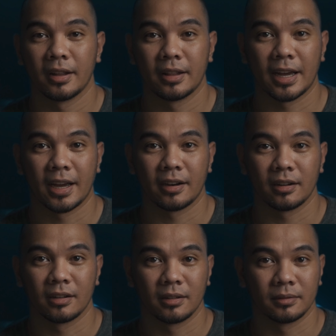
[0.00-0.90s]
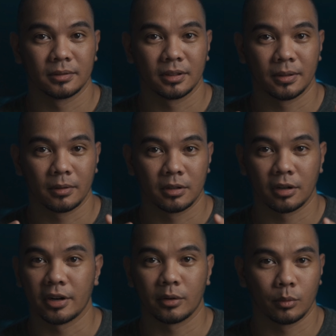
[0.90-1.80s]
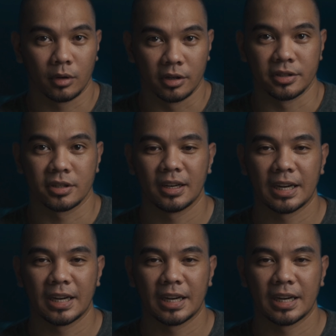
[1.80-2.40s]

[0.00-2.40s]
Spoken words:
that tart was.